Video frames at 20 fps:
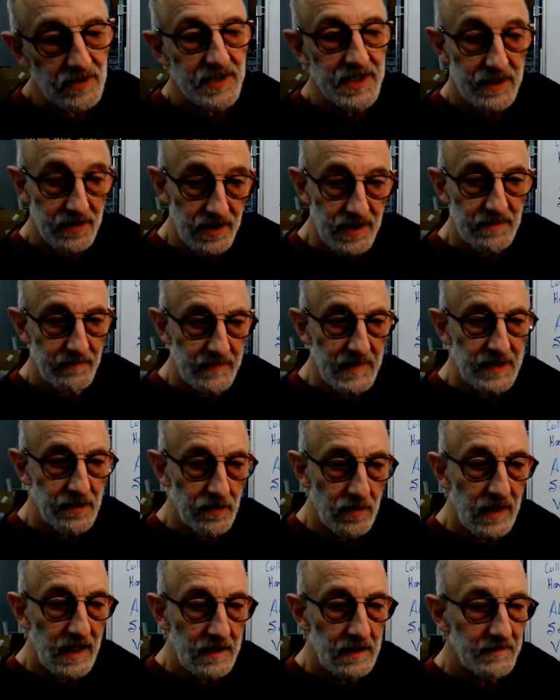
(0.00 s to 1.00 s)
There's a
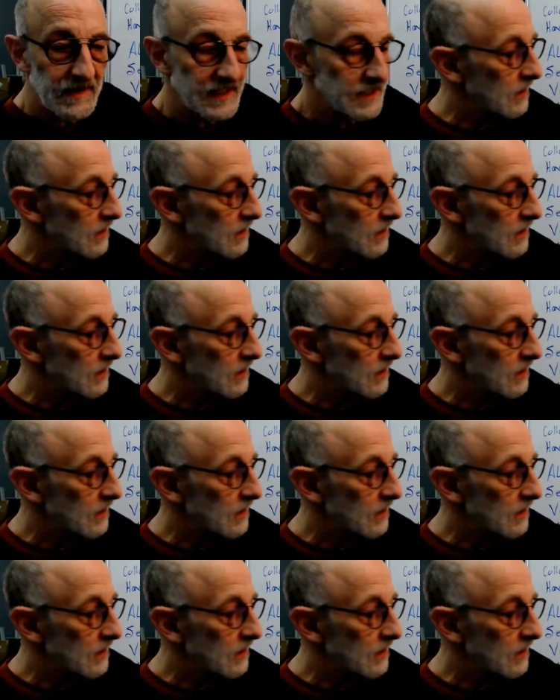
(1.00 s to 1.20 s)
mineral element in a lot